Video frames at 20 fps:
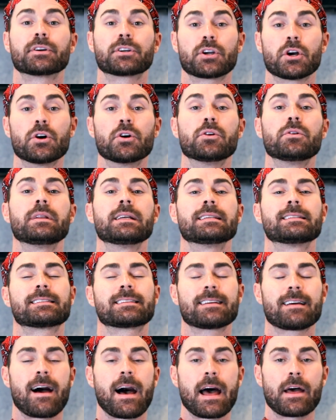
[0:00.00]
The code is
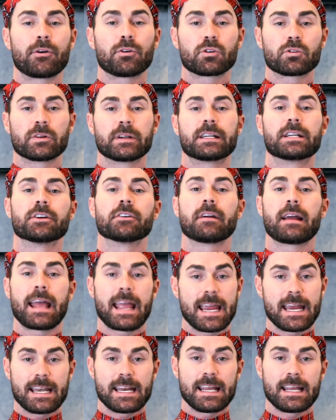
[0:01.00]
Kyle Krieger
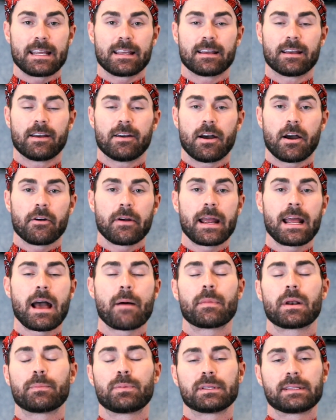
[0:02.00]
80. All right,
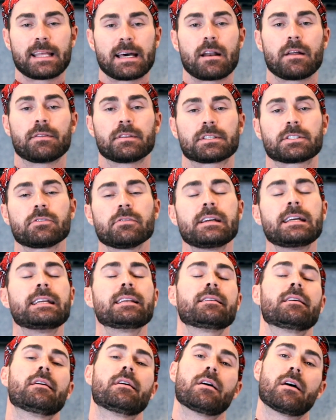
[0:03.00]
I'm gonna put that on the
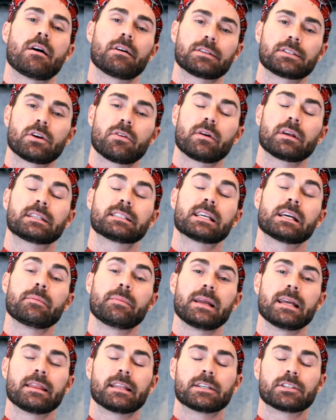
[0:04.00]
screen. Also, it's gonna
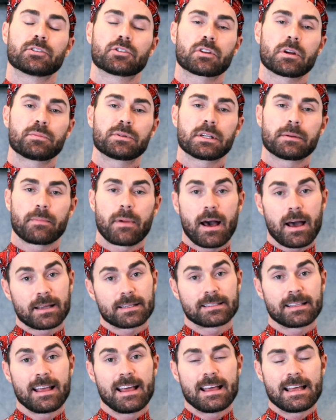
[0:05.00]
be in the description
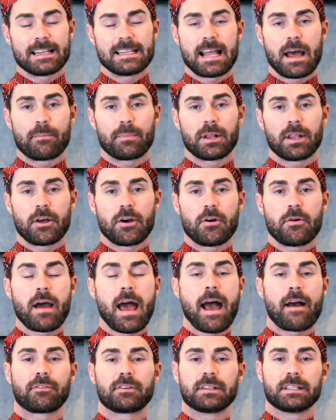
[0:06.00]
box down below
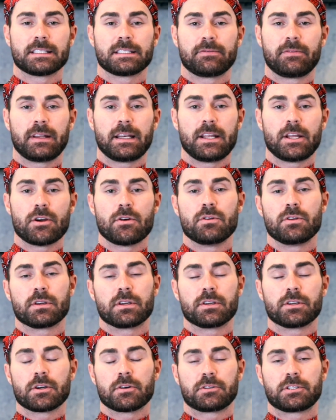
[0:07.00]
after this video. You
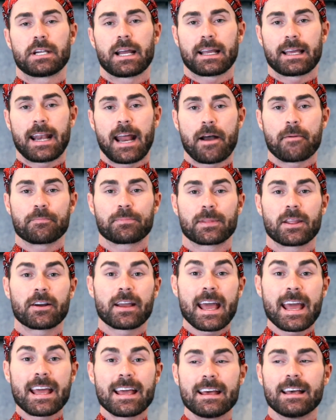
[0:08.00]
can go check it out.
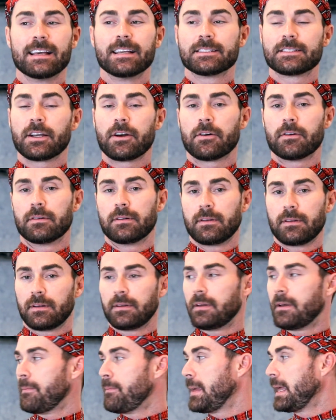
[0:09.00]
Okay, so
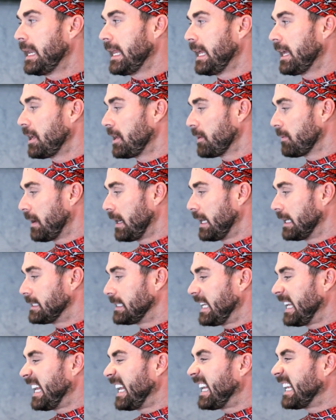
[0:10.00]
Minnie, are you ready
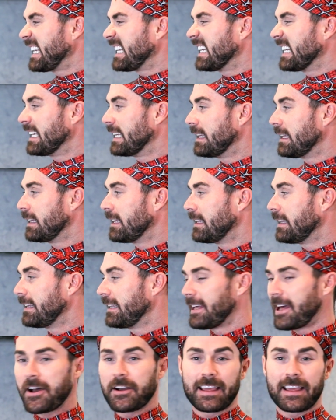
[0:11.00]
to eat? I'm ready.